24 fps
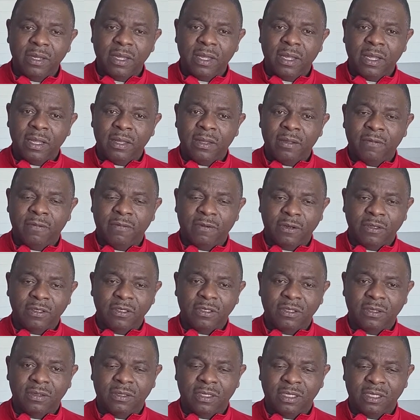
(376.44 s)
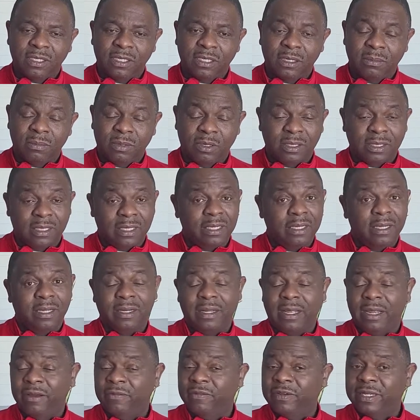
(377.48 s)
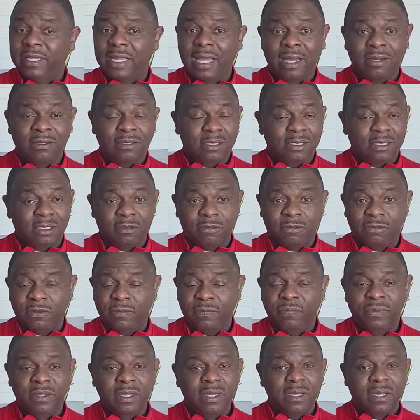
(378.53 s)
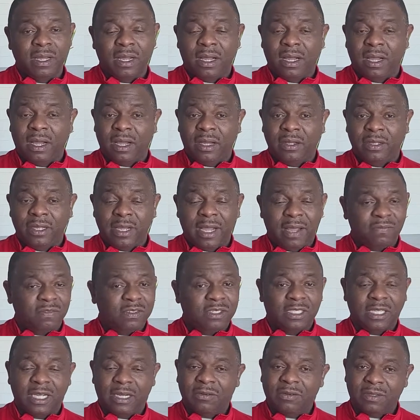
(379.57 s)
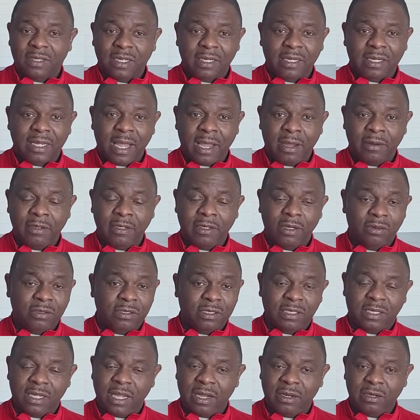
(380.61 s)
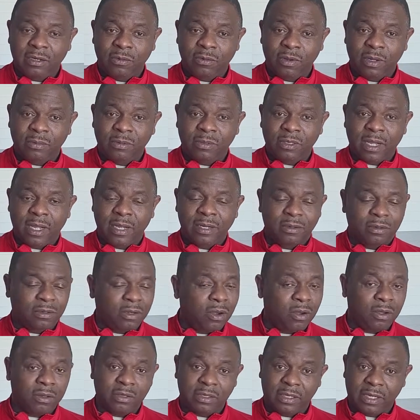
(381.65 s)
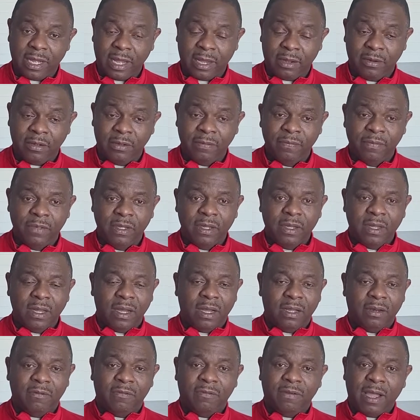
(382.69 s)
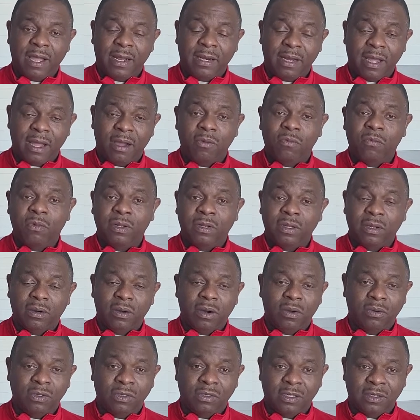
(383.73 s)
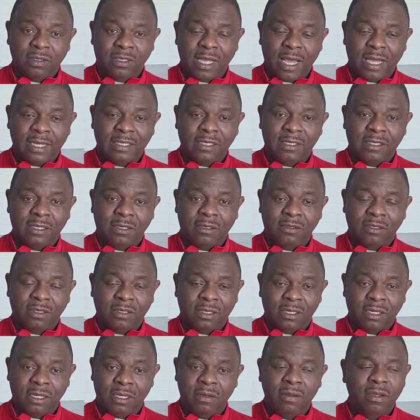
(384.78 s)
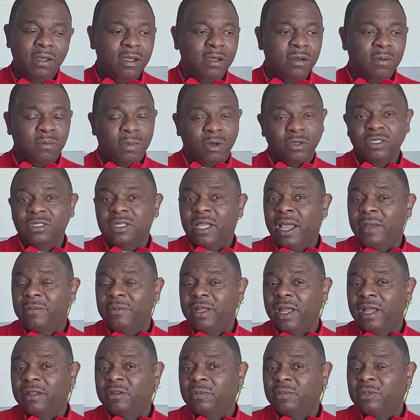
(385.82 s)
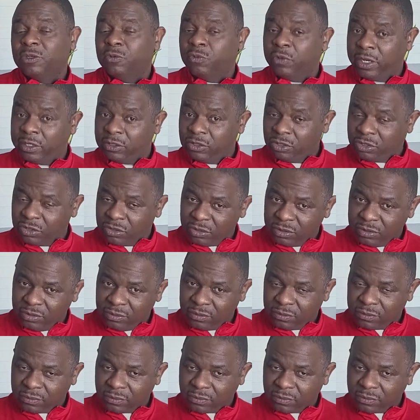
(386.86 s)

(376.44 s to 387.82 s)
and the 1st of December. Again, every county is different. You have to check with their county, go to the county website or call the county to find out when they're holding their tax sales. Again, most time you have to be registered